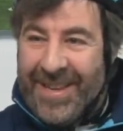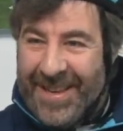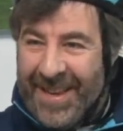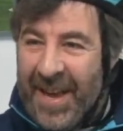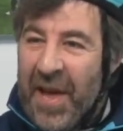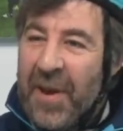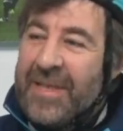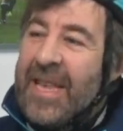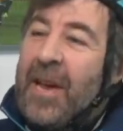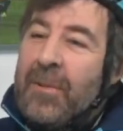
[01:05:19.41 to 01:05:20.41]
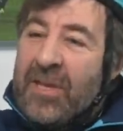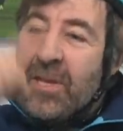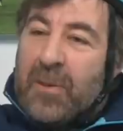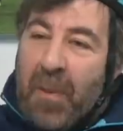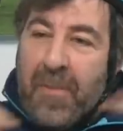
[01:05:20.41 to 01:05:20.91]
Oh, wow. it was that it was
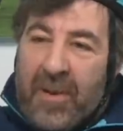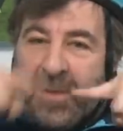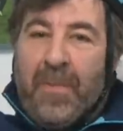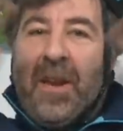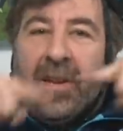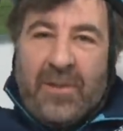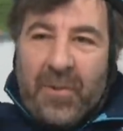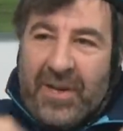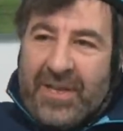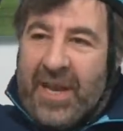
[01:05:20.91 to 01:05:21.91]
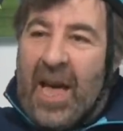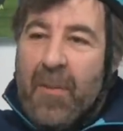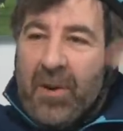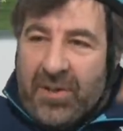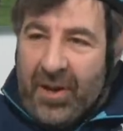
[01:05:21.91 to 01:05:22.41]
newspapers spinning towards the camera.